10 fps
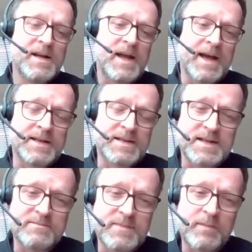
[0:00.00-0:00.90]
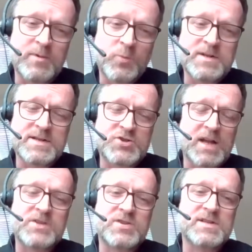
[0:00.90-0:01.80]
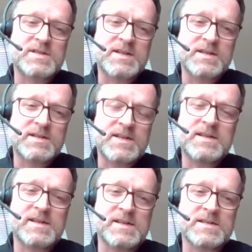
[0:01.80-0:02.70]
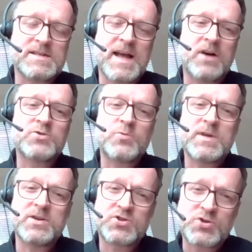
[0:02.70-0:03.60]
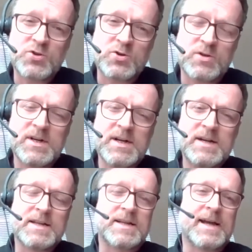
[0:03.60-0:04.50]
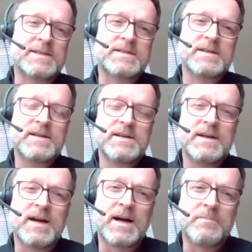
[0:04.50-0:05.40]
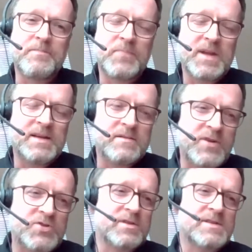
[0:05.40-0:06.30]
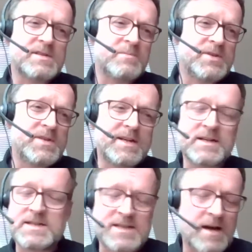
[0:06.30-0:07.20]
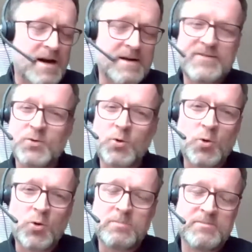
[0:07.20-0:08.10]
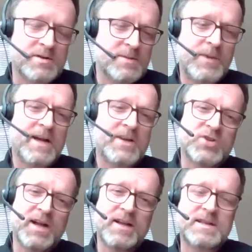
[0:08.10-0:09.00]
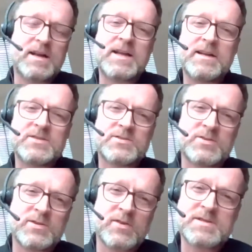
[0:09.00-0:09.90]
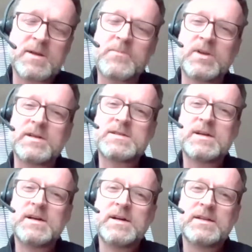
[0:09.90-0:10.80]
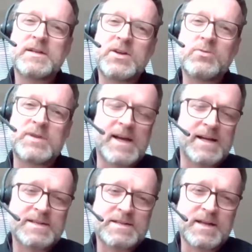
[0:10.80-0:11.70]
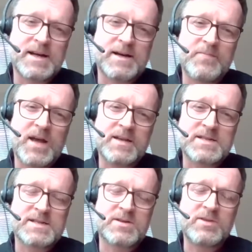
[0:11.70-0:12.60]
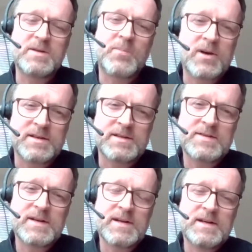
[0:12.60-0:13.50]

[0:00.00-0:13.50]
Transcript: And I mean, one of the challenges indeed is how do we ensure that individuals, in particular staff or supply chains that are linked to those companies, they don't get unnecessarily burdened